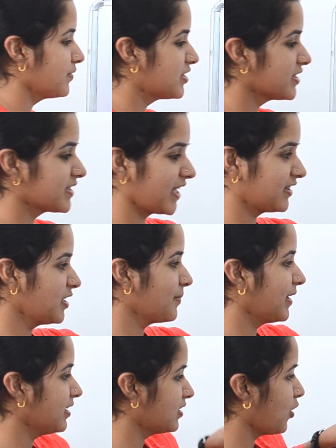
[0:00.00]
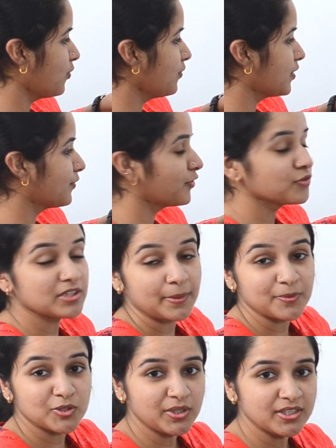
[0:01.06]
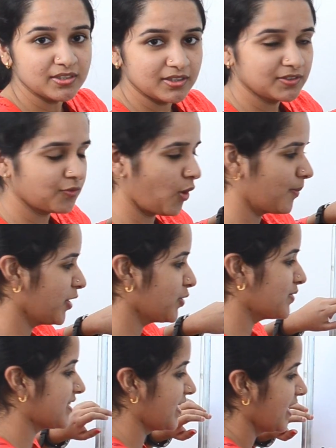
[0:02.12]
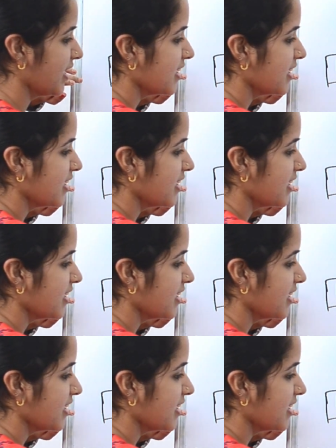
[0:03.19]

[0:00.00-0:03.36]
which is nothing but, now if you substitute in this formula, you will see.